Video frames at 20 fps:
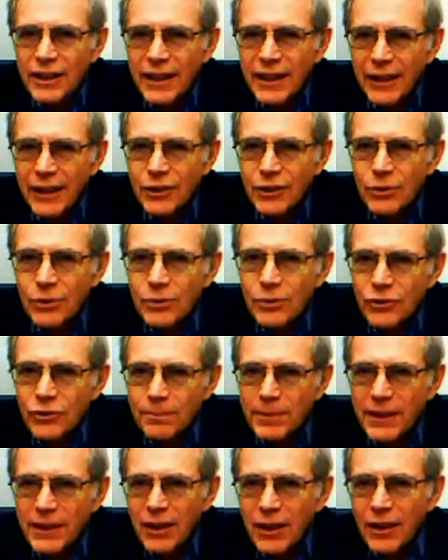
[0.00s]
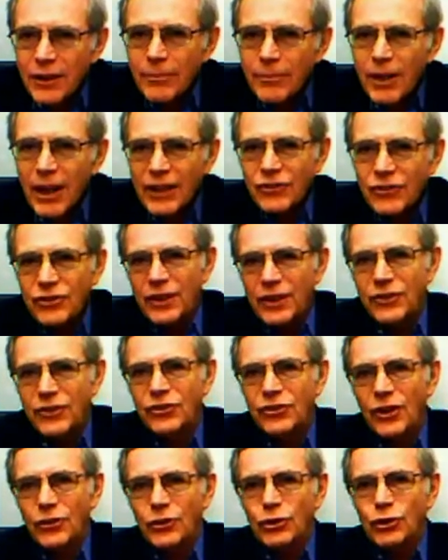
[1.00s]
Can you speak on the mindset of the
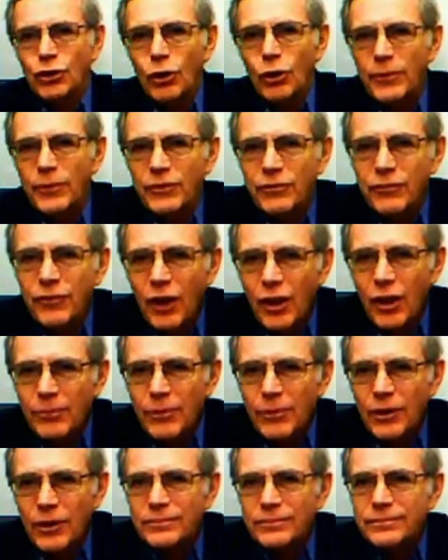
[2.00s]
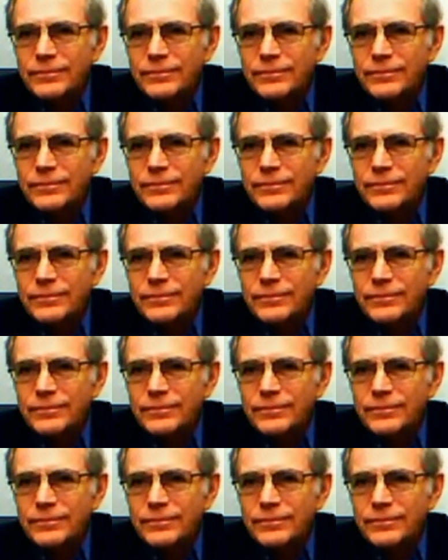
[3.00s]
Southern yeoman farmer?